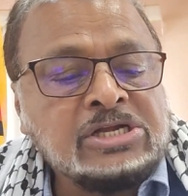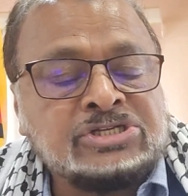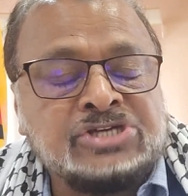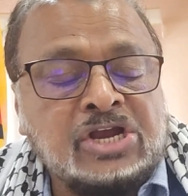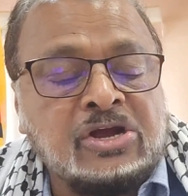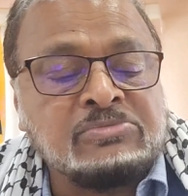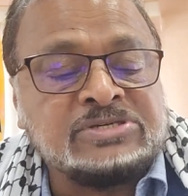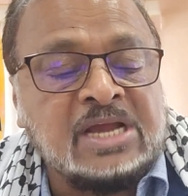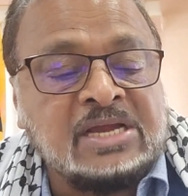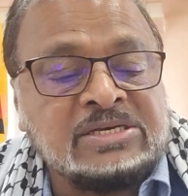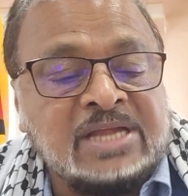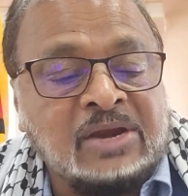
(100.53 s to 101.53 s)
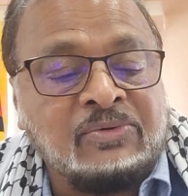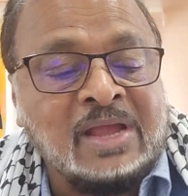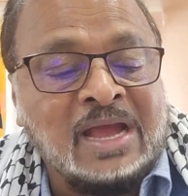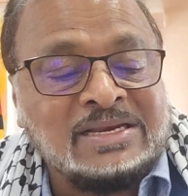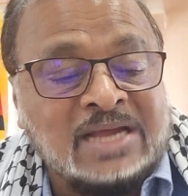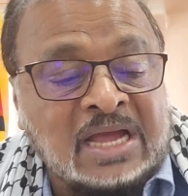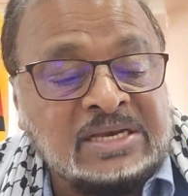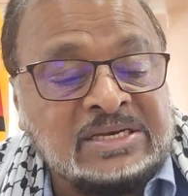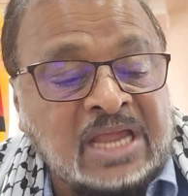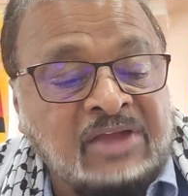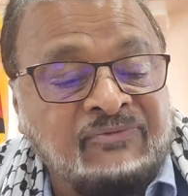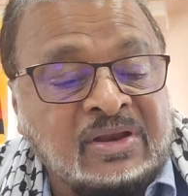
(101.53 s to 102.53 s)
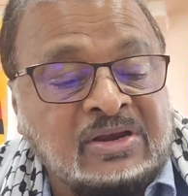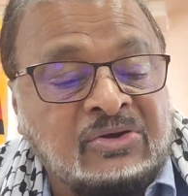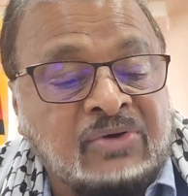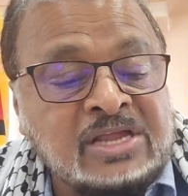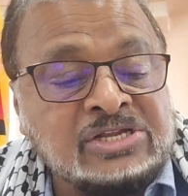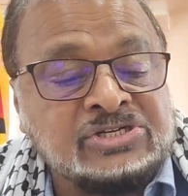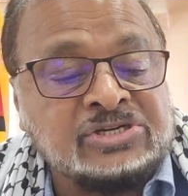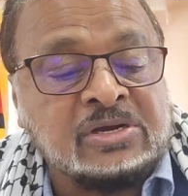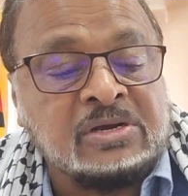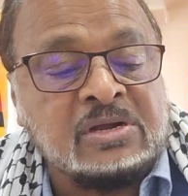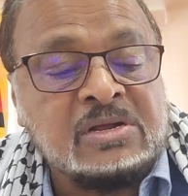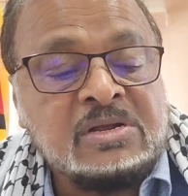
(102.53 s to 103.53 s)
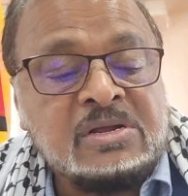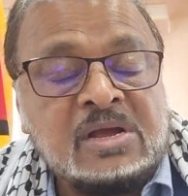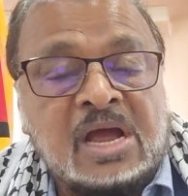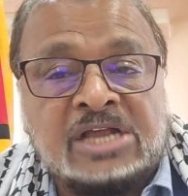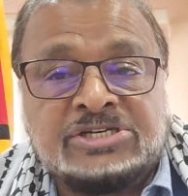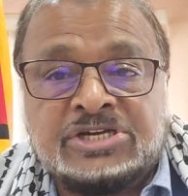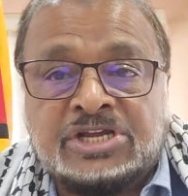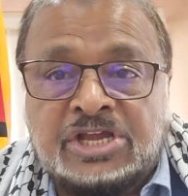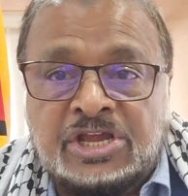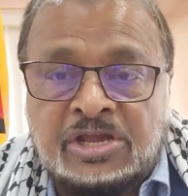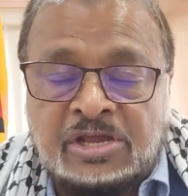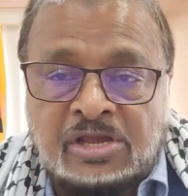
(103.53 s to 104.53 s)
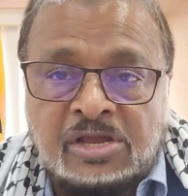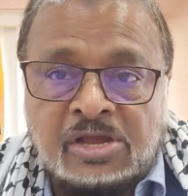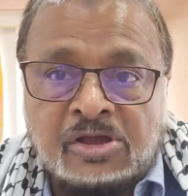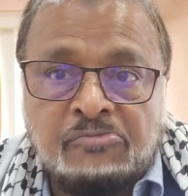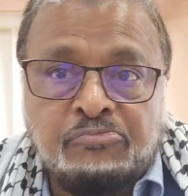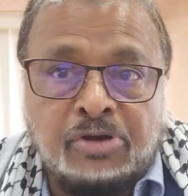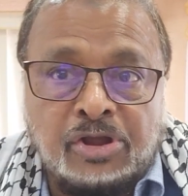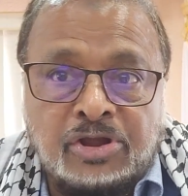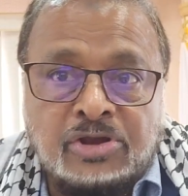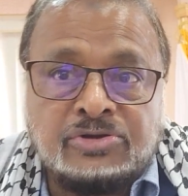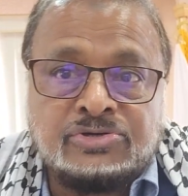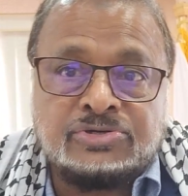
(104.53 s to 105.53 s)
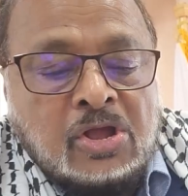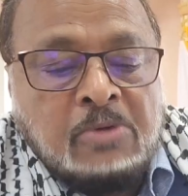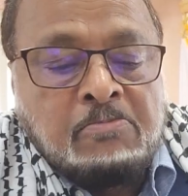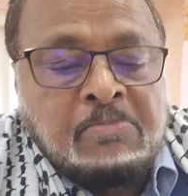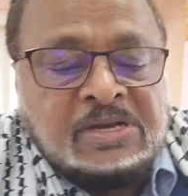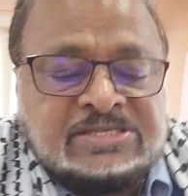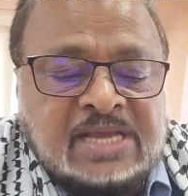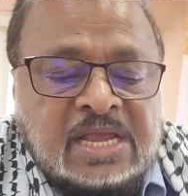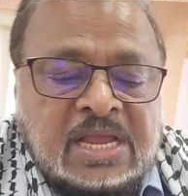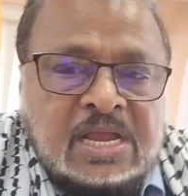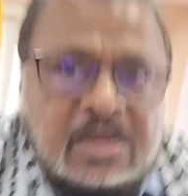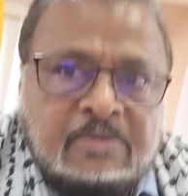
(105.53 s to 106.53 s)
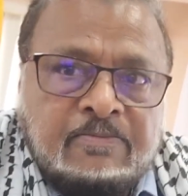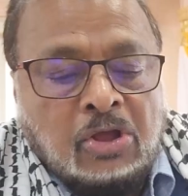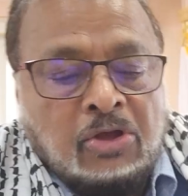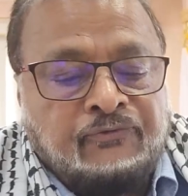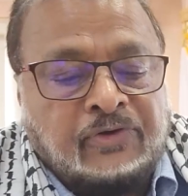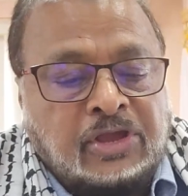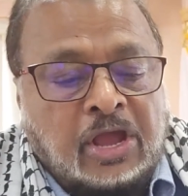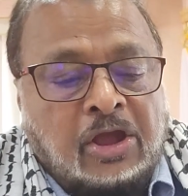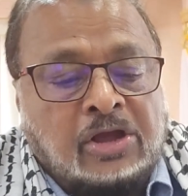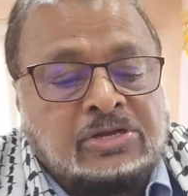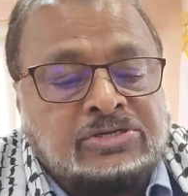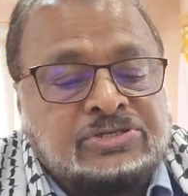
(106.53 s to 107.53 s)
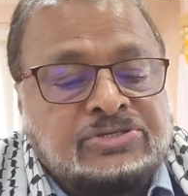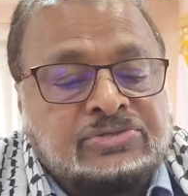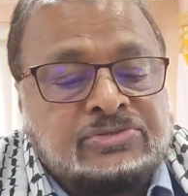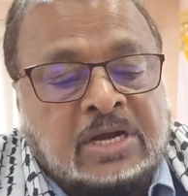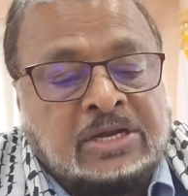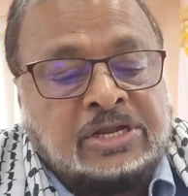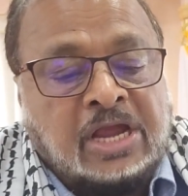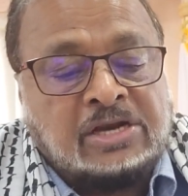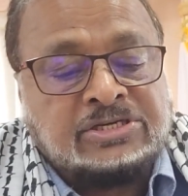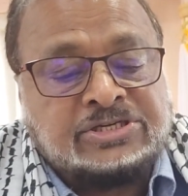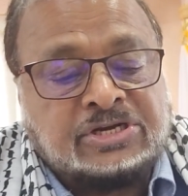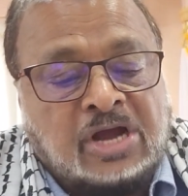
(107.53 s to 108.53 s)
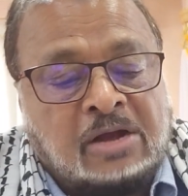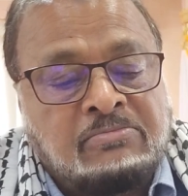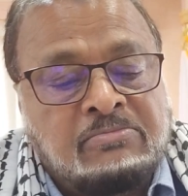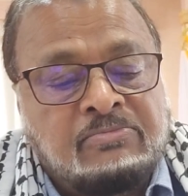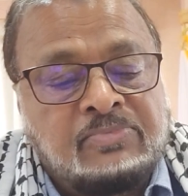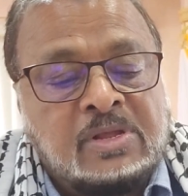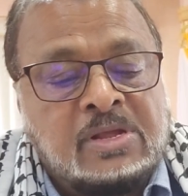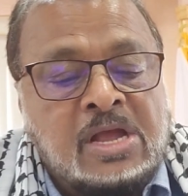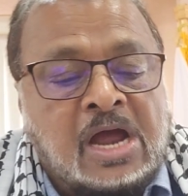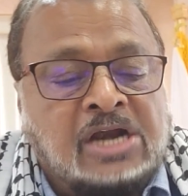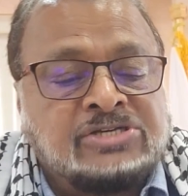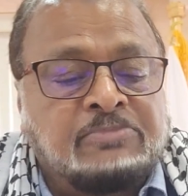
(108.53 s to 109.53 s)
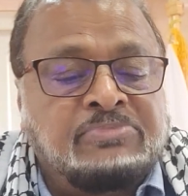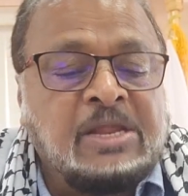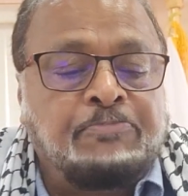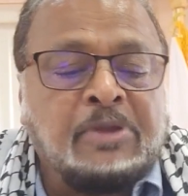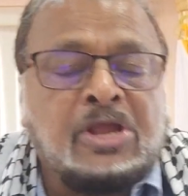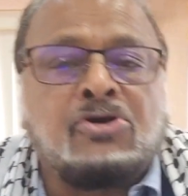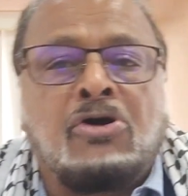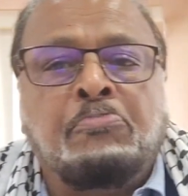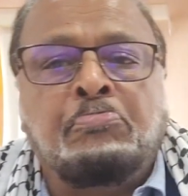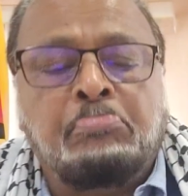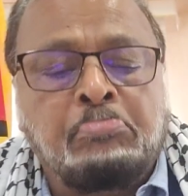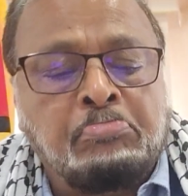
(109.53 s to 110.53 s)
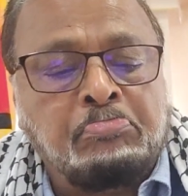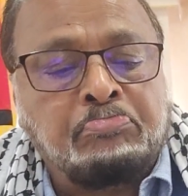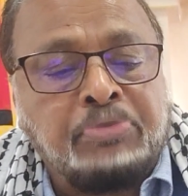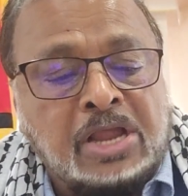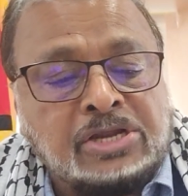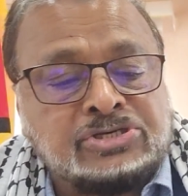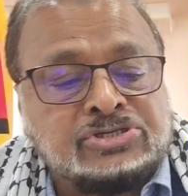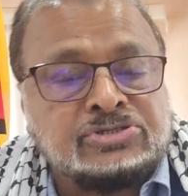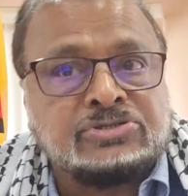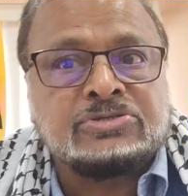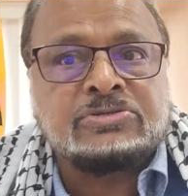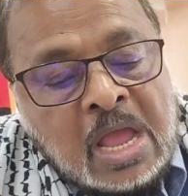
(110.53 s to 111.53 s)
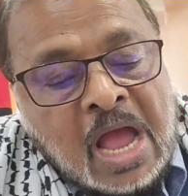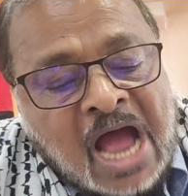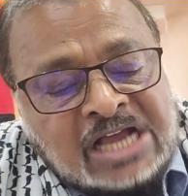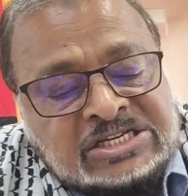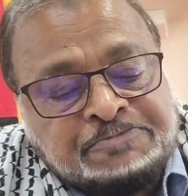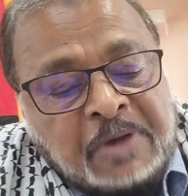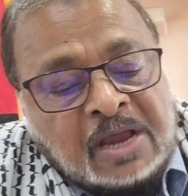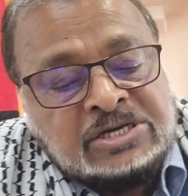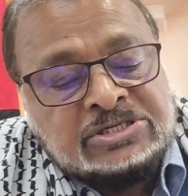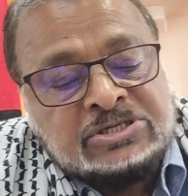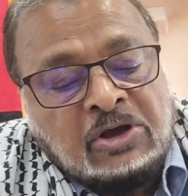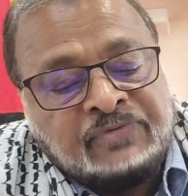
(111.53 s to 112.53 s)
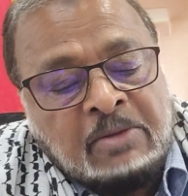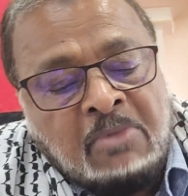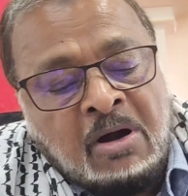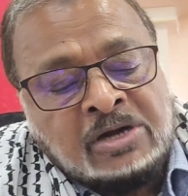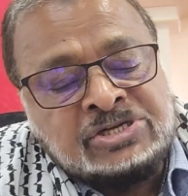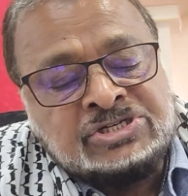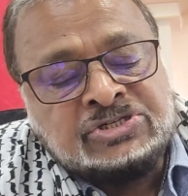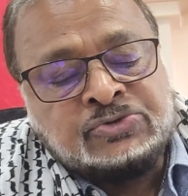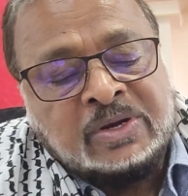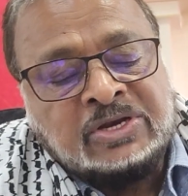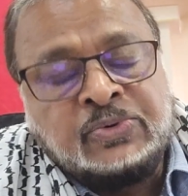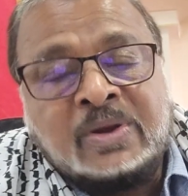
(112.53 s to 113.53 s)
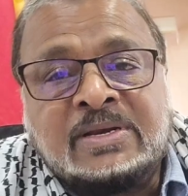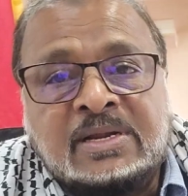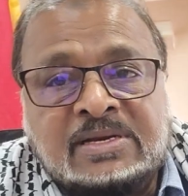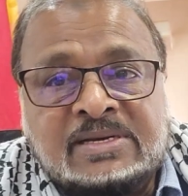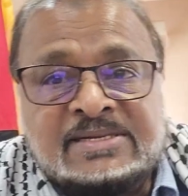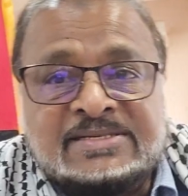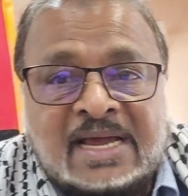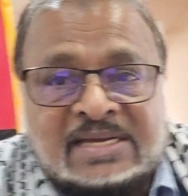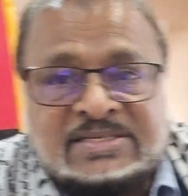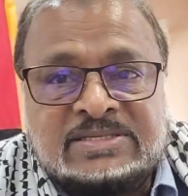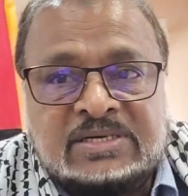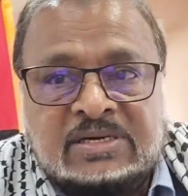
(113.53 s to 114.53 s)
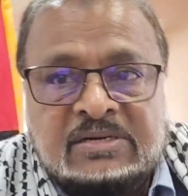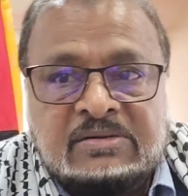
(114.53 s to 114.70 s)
GECOM Secretariat, and David Granger as the key players. Missing for years and years to come are some deeply complex aspects of the March 2020 disaster.